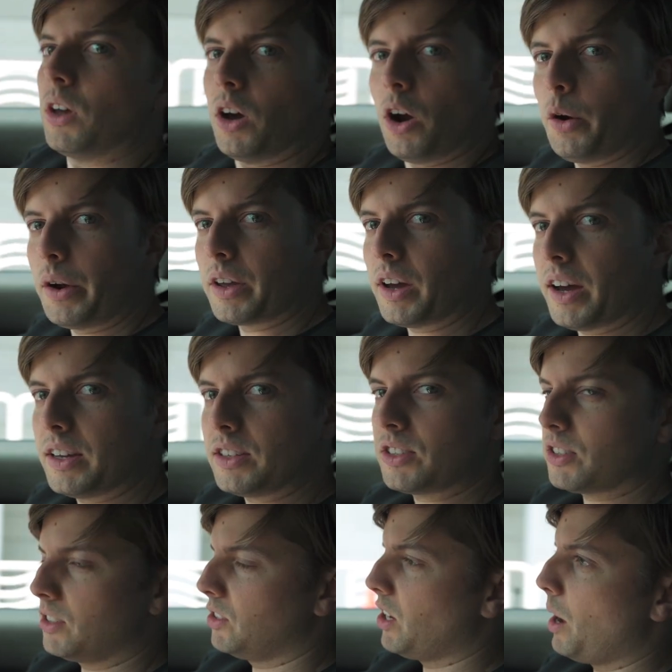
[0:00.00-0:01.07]
All right
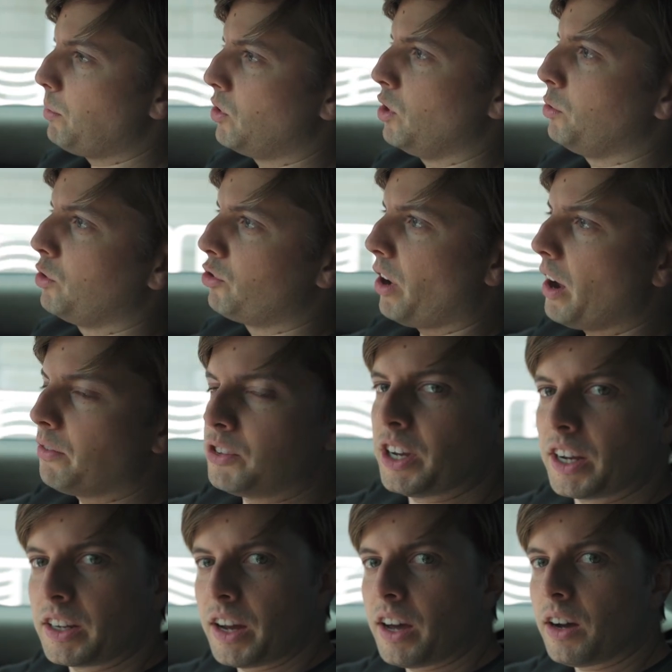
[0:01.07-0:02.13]
guys, time to do a drive
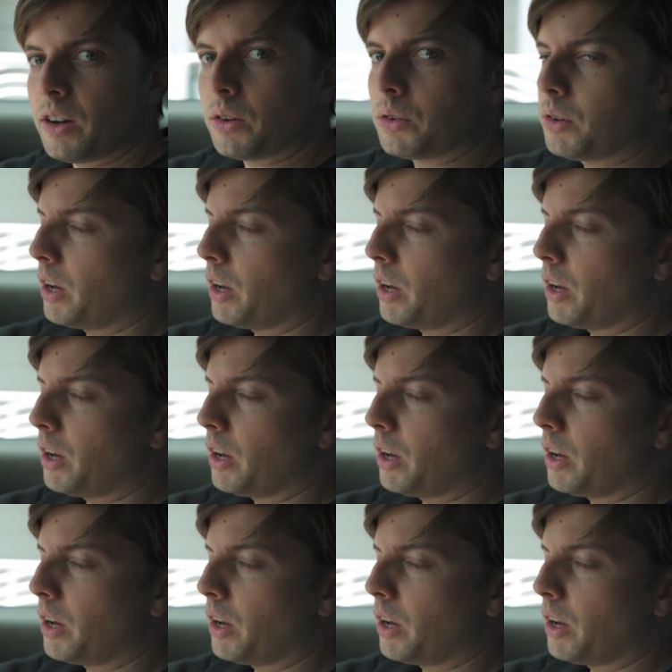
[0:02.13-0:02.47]
check now.